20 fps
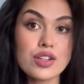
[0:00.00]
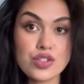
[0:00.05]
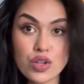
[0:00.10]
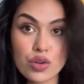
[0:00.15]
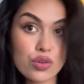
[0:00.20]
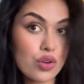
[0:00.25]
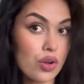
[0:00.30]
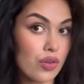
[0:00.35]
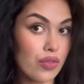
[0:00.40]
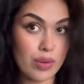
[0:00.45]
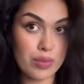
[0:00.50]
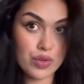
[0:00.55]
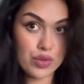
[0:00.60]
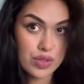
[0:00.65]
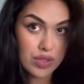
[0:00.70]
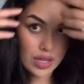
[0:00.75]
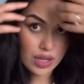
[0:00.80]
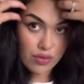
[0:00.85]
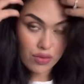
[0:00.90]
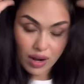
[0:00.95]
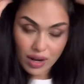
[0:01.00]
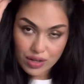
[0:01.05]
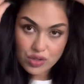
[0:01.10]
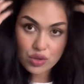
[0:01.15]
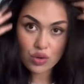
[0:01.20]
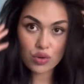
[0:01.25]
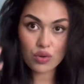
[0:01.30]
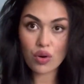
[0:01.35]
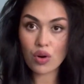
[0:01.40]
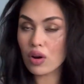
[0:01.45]
don't know if I'm using it right
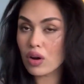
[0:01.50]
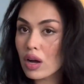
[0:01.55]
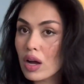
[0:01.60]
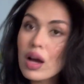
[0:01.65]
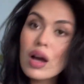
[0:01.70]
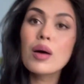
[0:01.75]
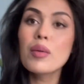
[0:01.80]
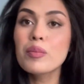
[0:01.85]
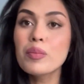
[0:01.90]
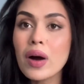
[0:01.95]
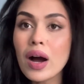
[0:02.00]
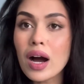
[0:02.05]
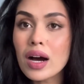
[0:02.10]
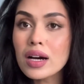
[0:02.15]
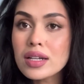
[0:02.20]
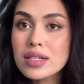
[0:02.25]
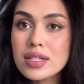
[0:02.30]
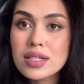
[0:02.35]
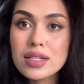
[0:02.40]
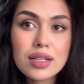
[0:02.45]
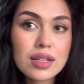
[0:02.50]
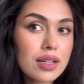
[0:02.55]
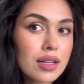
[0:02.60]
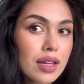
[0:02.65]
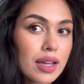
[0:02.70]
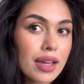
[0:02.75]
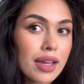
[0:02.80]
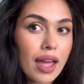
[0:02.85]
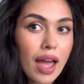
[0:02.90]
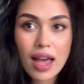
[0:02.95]
or wrong. But
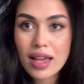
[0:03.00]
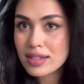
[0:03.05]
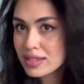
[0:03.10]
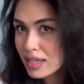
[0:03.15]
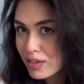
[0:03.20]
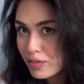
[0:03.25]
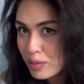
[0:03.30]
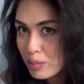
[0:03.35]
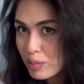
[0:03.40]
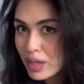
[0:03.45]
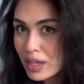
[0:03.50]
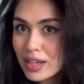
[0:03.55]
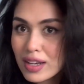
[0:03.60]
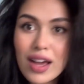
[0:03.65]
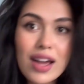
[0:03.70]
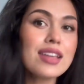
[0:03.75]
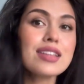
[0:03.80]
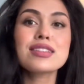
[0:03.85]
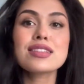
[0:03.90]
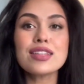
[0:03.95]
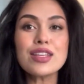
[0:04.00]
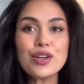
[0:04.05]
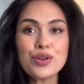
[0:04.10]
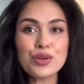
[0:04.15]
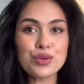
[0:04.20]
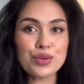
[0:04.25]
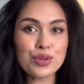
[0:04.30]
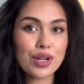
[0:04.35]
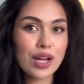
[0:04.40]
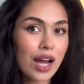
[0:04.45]
it has given me a nice
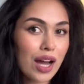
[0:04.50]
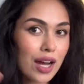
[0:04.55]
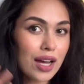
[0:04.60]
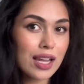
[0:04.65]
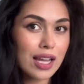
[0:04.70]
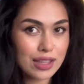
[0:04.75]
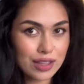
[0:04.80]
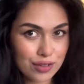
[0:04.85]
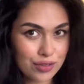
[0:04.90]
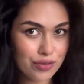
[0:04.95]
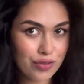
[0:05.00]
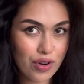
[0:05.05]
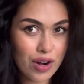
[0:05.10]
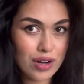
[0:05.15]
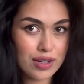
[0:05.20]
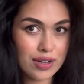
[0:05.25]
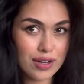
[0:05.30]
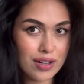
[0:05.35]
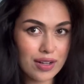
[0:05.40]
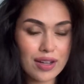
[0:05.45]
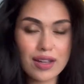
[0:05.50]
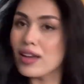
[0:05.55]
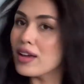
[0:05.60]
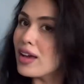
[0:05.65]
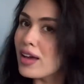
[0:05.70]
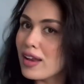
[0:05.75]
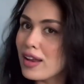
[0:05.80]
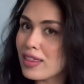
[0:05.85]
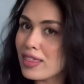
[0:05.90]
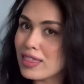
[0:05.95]
little curl at the front.
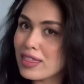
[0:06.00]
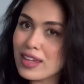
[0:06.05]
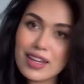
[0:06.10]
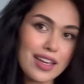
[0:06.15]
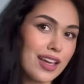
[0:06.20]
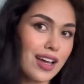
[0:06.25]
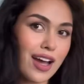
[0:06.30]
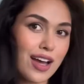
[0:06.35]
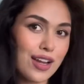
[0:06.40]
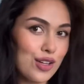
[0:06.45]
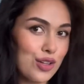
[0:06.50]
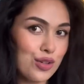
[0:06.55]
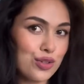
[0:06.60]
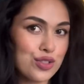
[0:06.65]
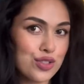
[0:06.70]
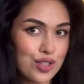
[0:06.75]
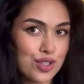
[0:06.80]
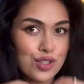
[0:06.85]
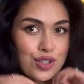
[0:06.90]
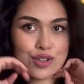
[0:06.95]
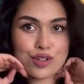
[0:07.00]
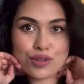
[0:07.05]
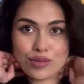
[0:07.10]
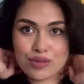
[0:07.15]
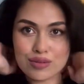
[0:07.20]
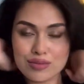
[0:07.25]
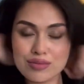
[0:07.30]
And I think it kind of looks cute.